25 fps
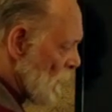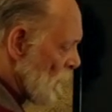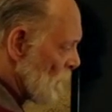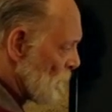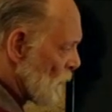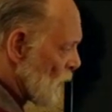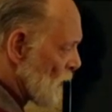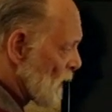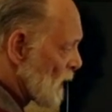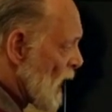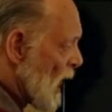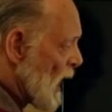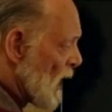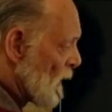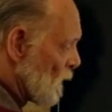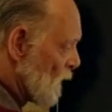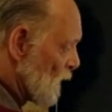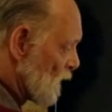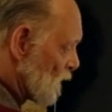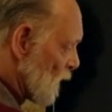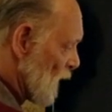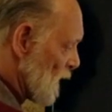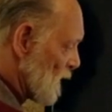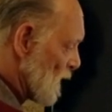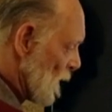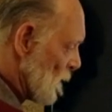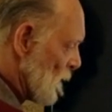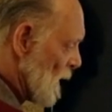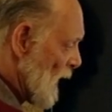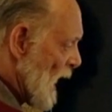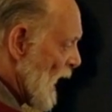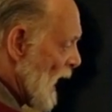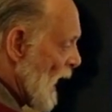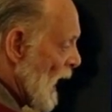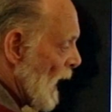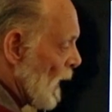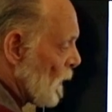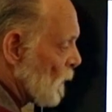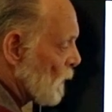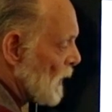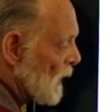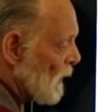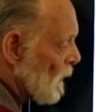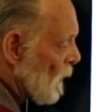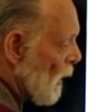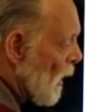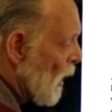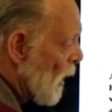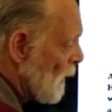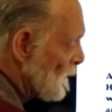For God was with him. And we
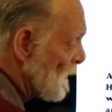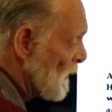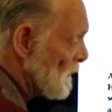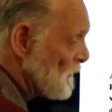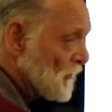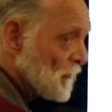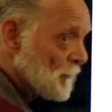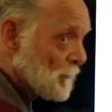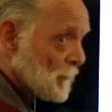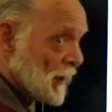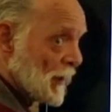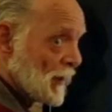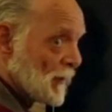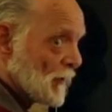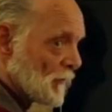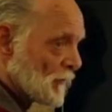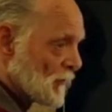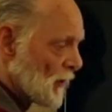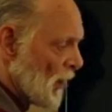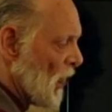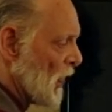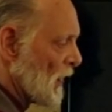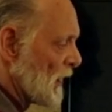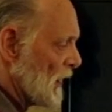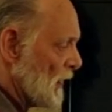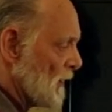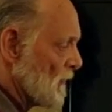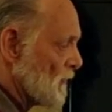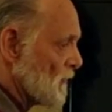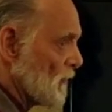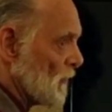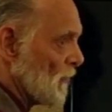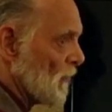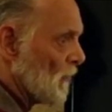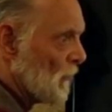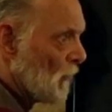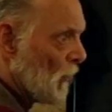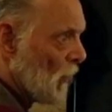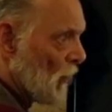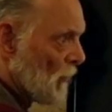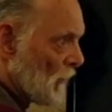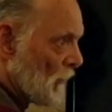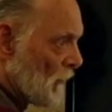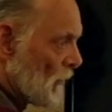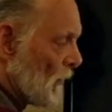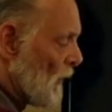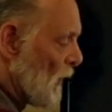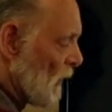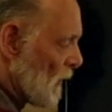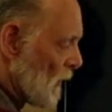are all, this is Peter talking to or
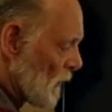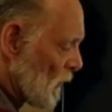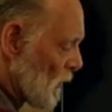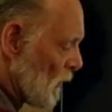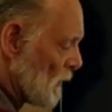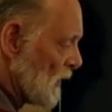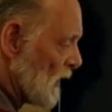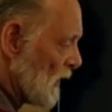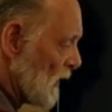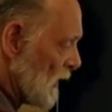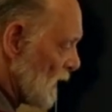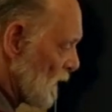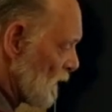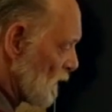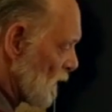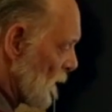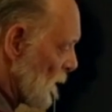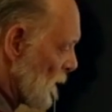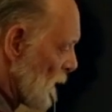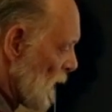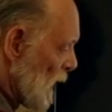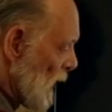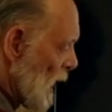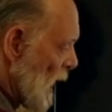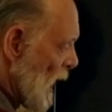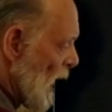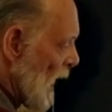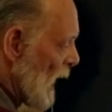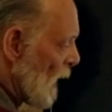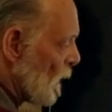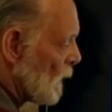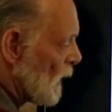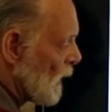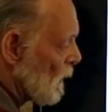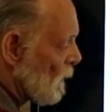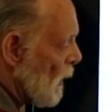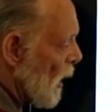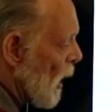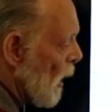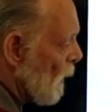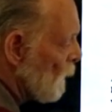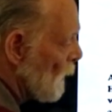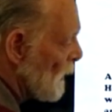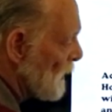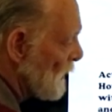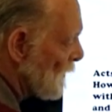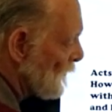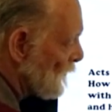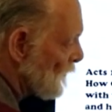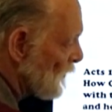uh, Cornelius. And we are all
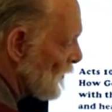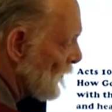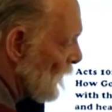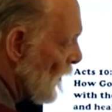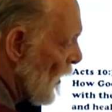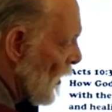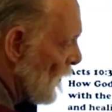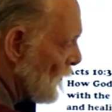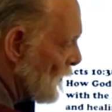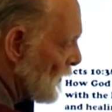witnesses of all